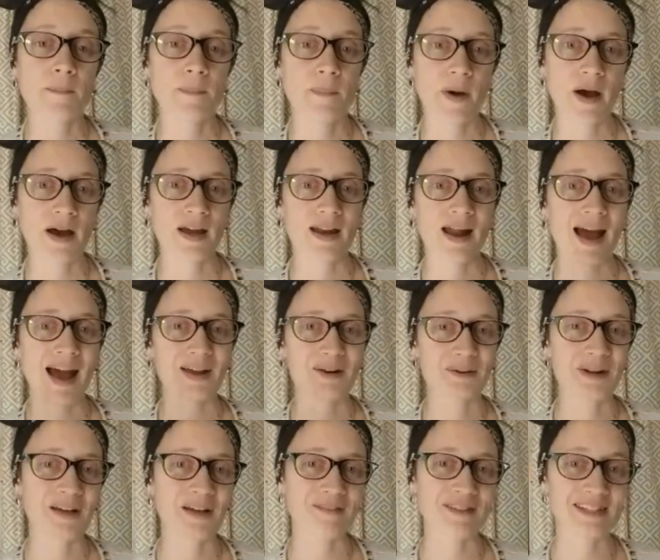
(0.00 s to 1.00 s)
but I
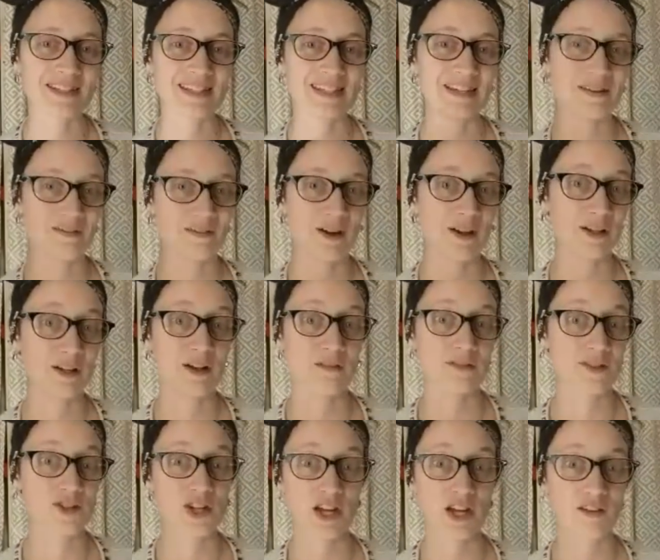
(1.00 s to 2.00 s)
don't have to see it falling off
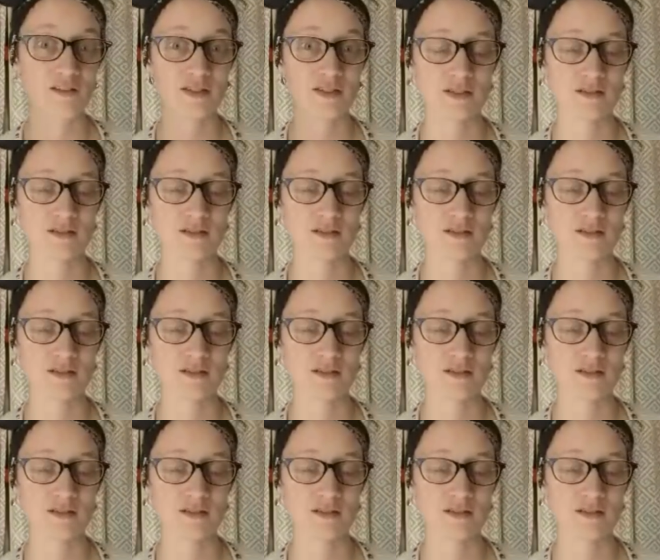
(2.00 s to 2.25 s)
the shelves,